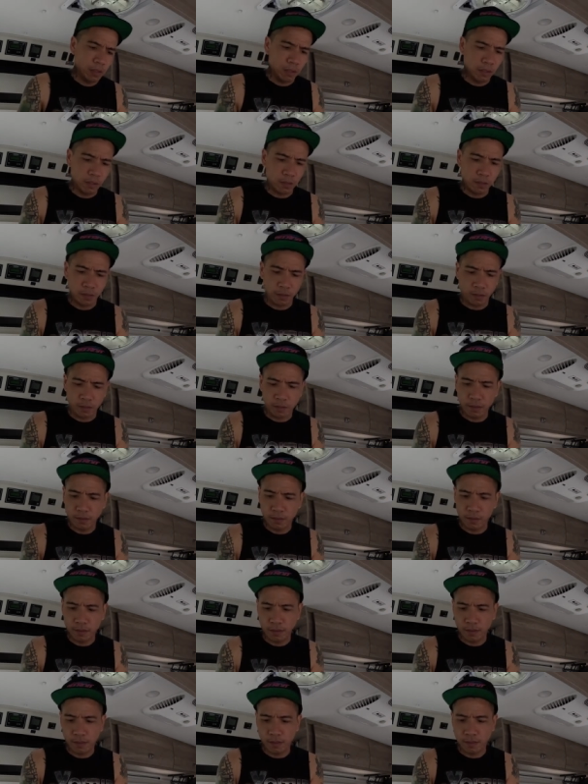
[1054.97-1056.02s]
This is
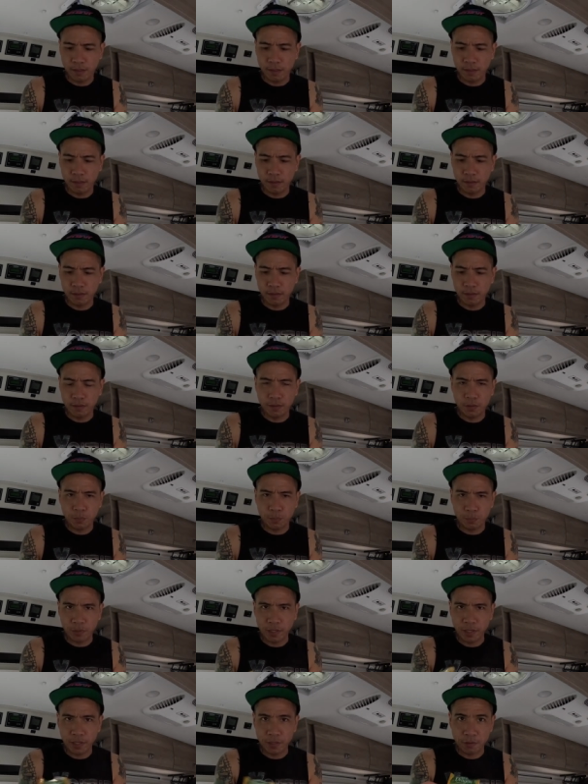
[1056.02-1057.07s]
a uh,
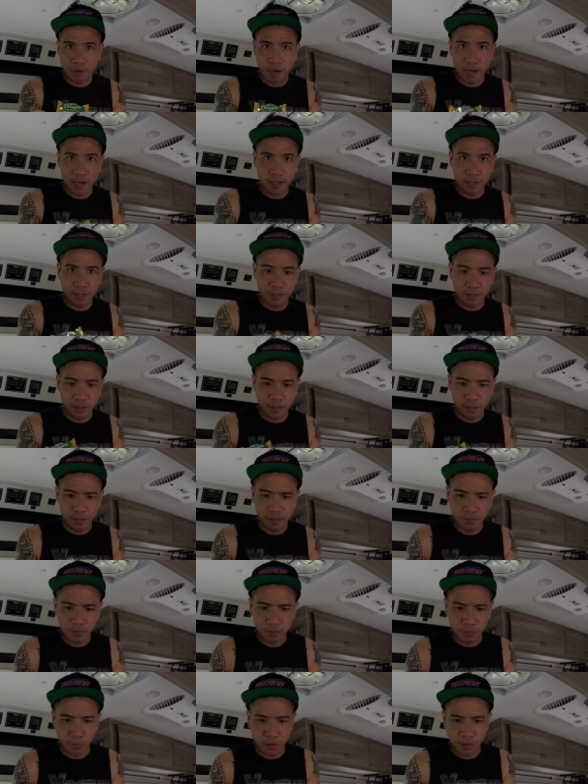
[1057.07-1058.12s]
spring dragon tea,
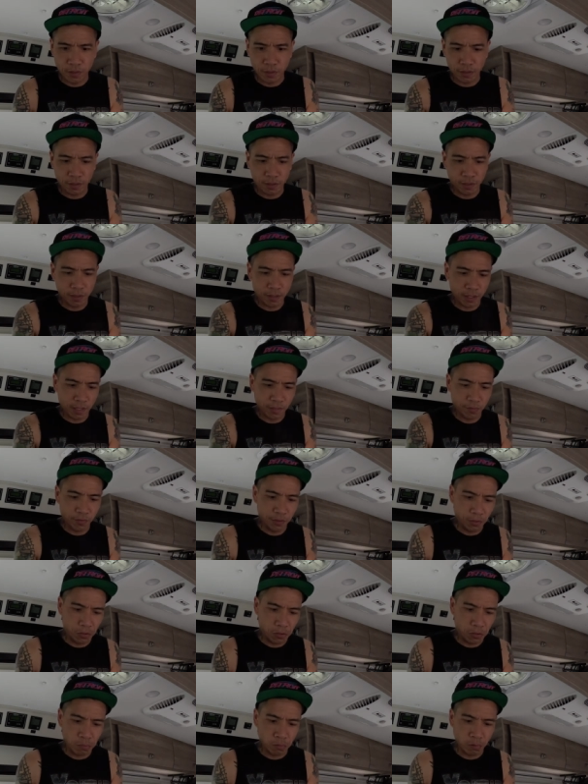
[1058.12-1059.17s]
which is kind of an
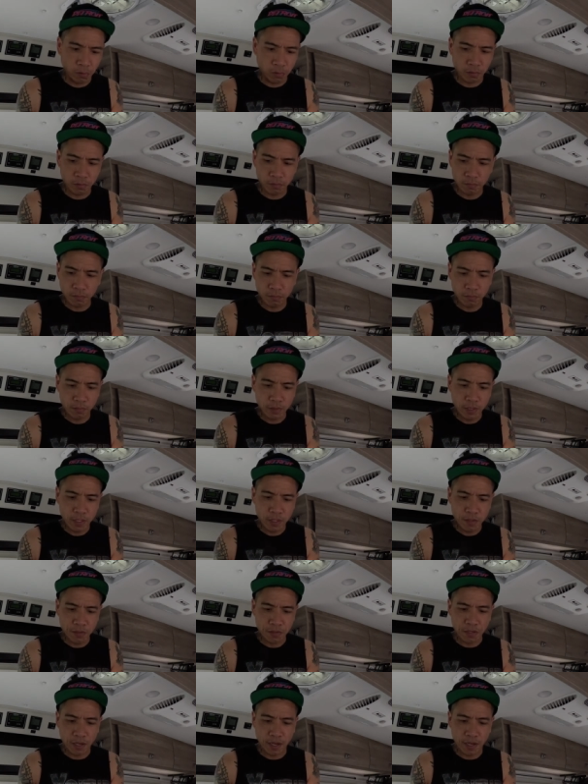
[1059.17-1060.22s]
herbal,
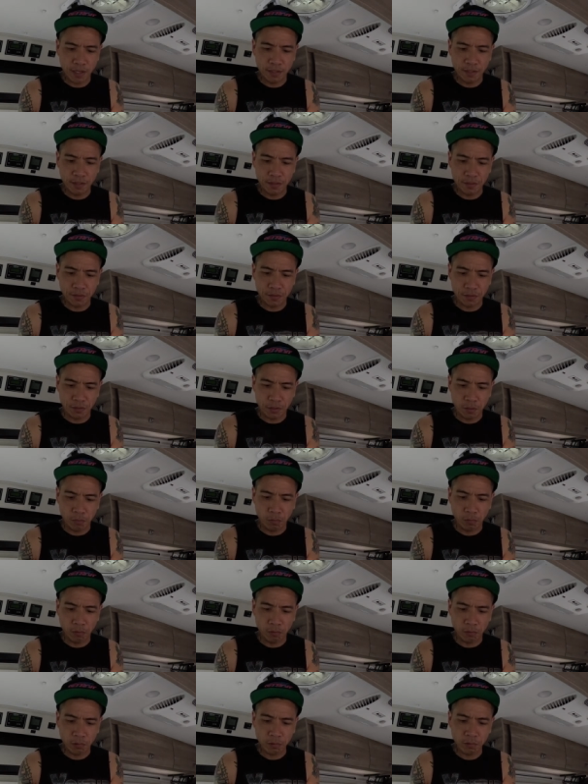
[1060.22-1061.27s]
Chinese
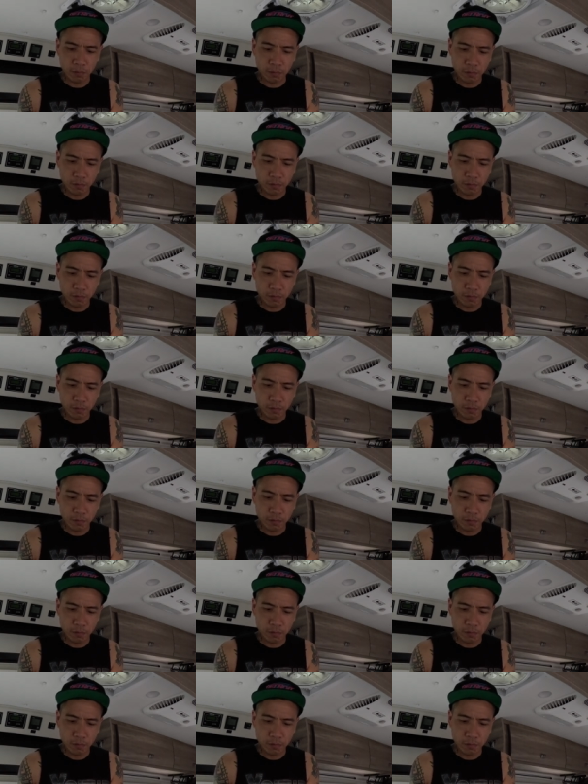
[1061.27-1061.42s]
herbal